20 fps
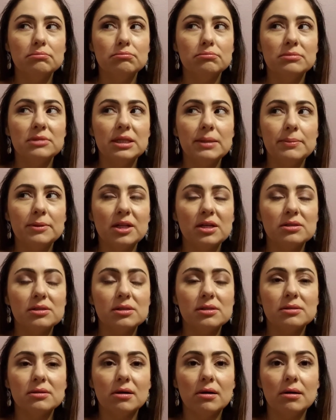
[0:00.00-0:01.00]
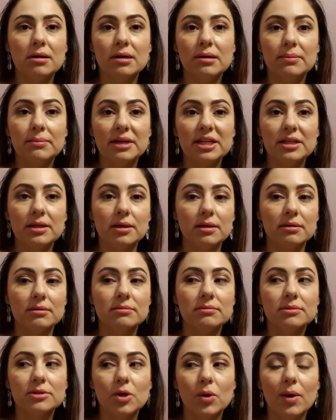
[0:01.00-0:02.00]
lip glosses are my thing.
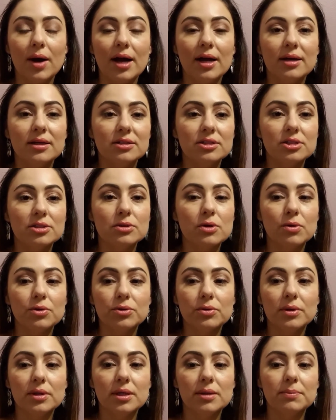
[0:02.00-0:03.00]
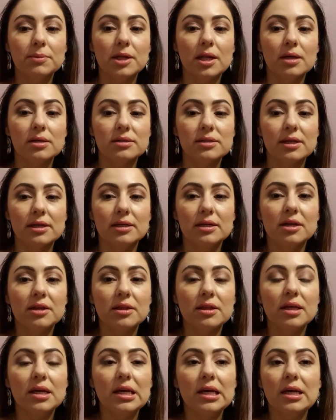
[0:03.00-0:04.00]
So I can just go through a lip gloss like
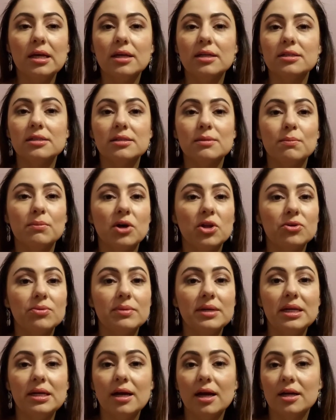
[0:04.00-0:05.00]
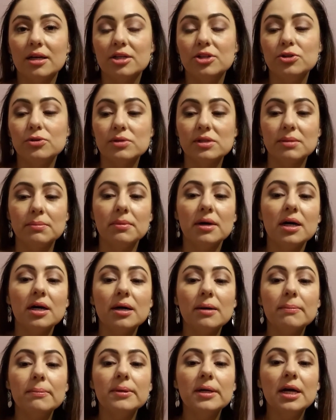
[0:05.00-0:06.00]
nothing. It doesn't bother me. I can use them
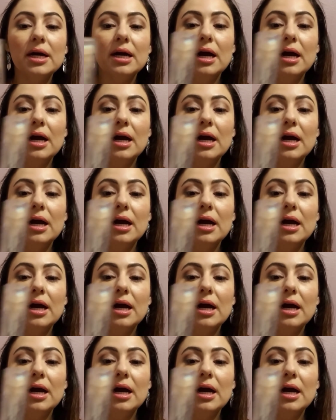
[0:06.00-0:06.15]
up.